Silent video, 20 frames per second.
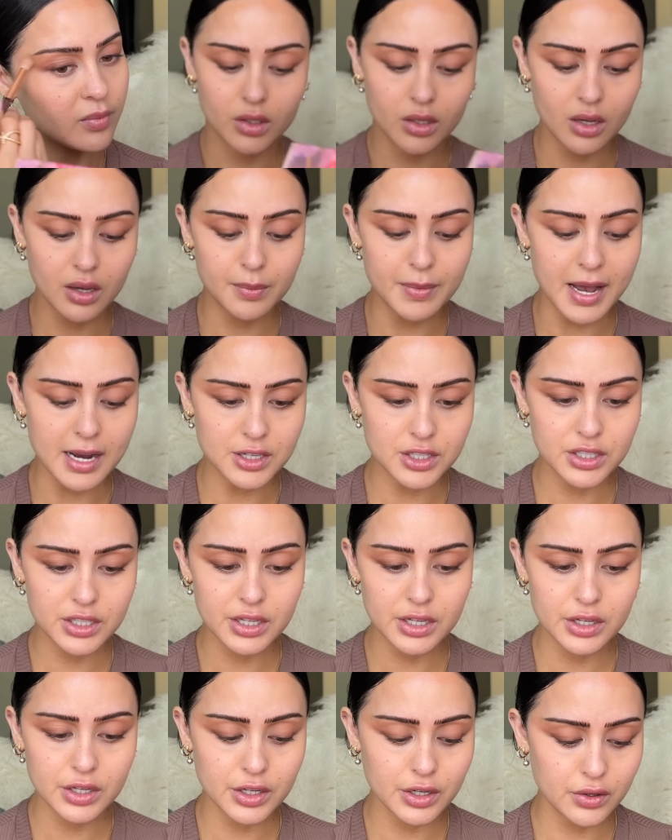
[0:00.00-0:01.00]
I'm actually
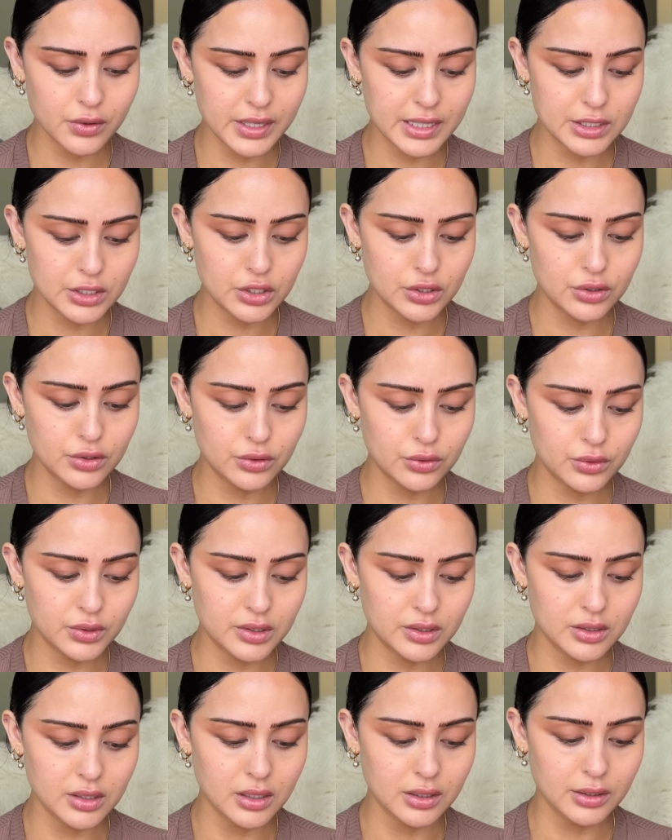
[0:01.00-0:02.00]
gonna go into
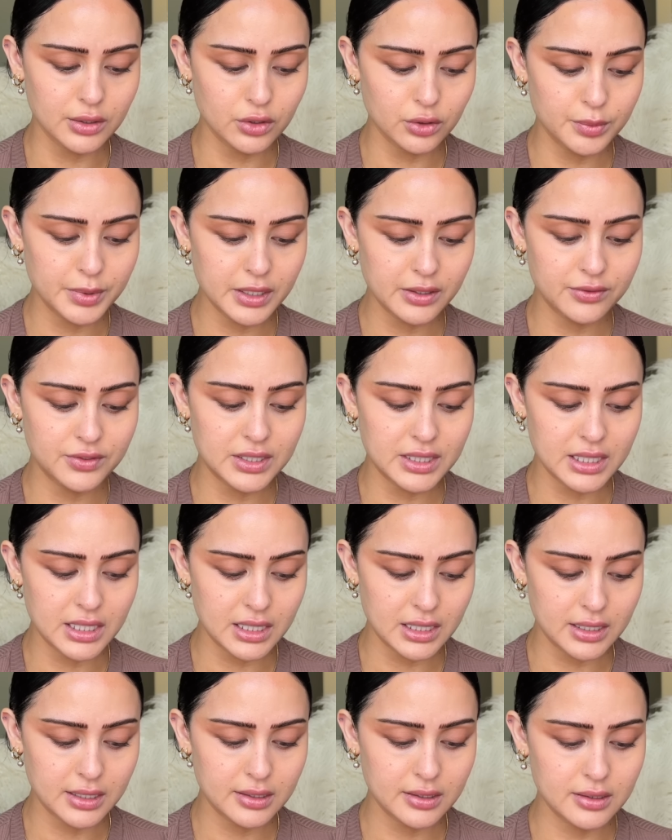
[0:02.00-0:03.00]
a little bit of
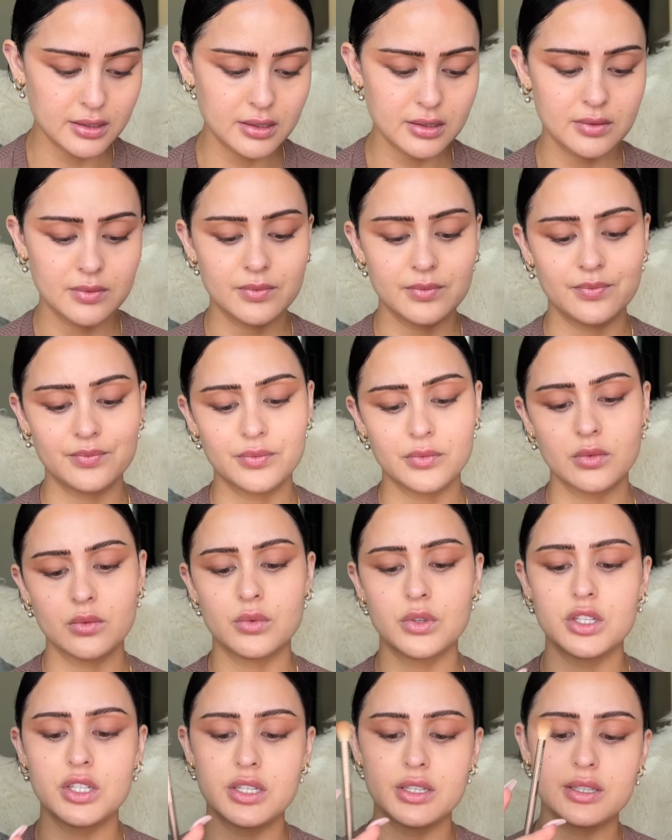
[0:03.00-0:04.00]
tease,
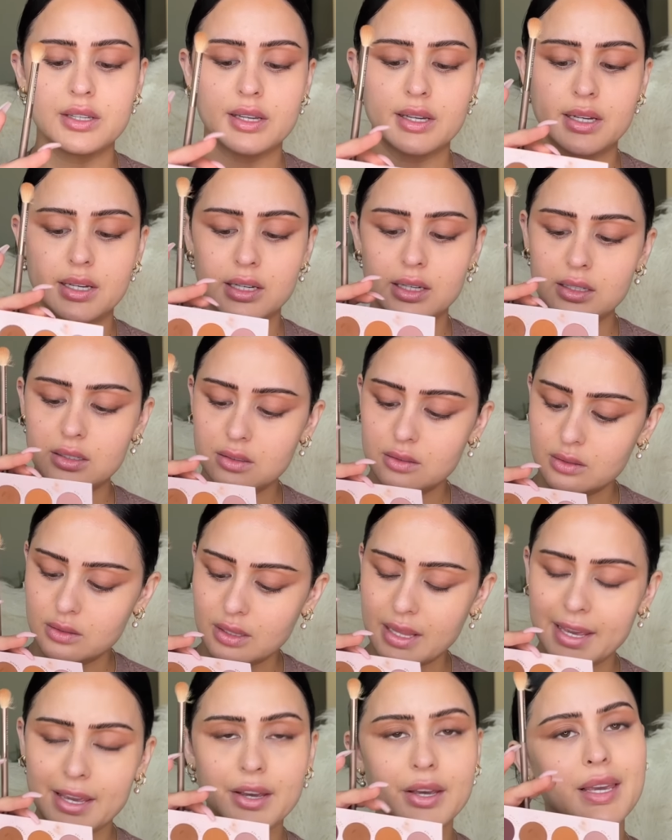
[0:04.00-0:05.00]
which is a
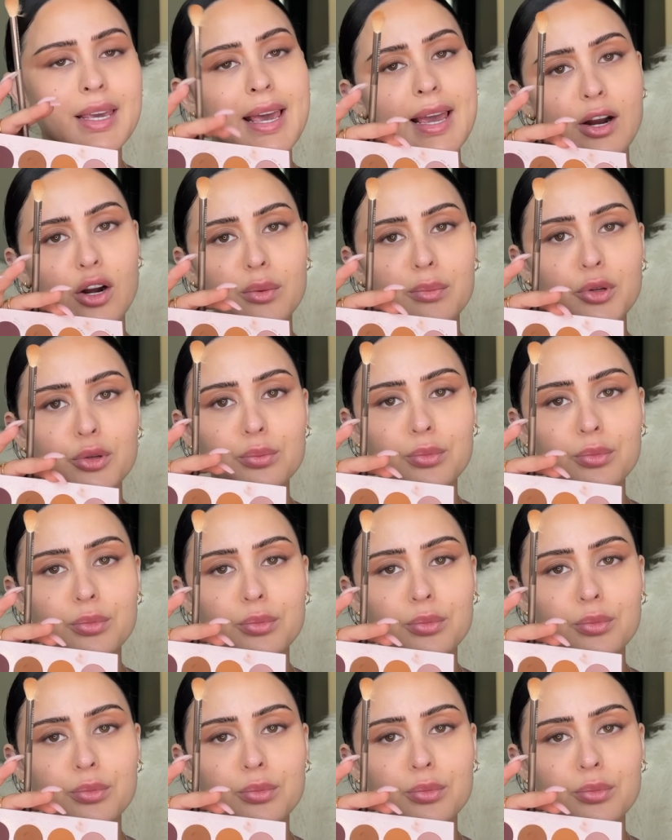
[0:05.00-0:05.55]
like a caramel